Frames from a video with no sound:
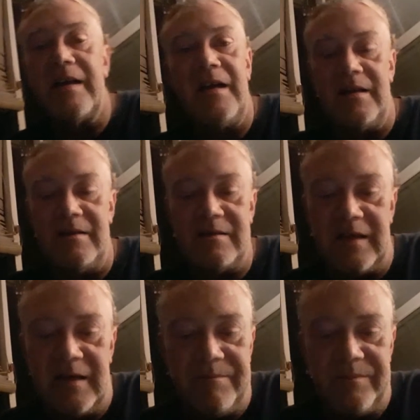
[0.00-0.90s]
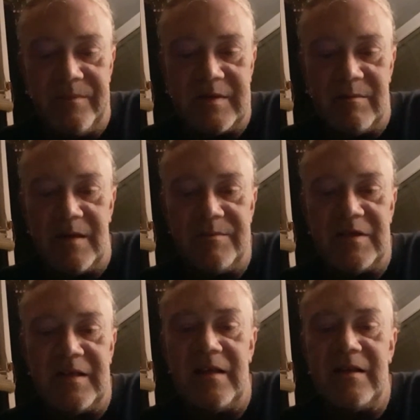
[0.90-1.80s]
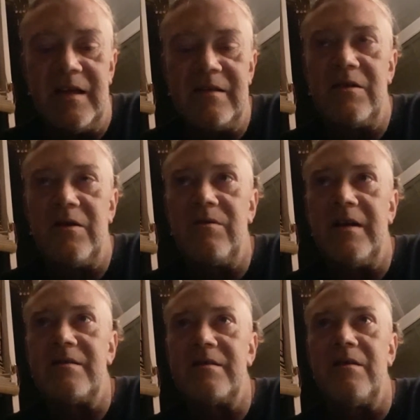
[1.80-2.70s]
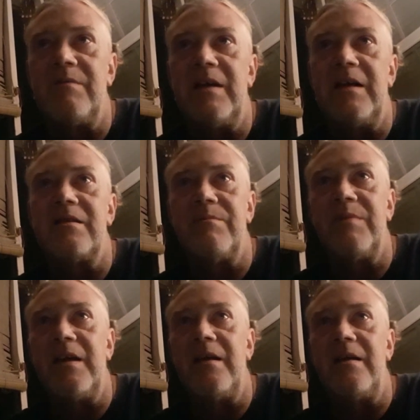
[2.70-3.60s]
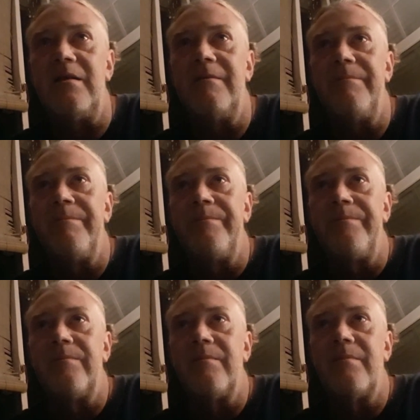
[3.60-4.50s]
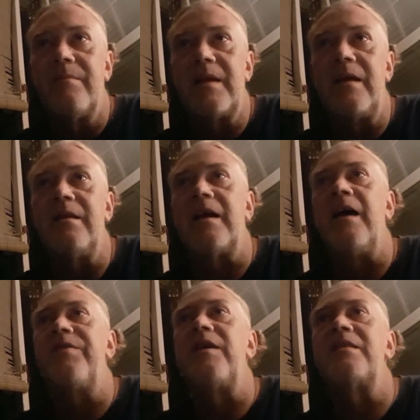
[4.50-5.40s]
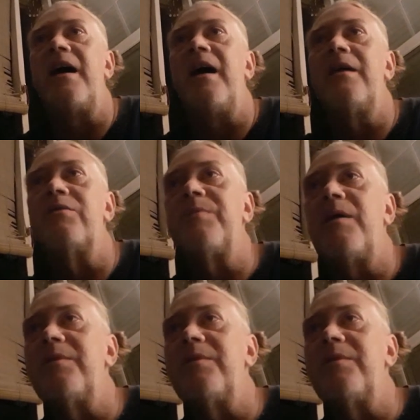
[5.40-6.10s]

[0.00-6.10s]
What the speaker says: it, Sam. Sometimes you say things you don't necessarily mean it to be. Like, I think Tally was probably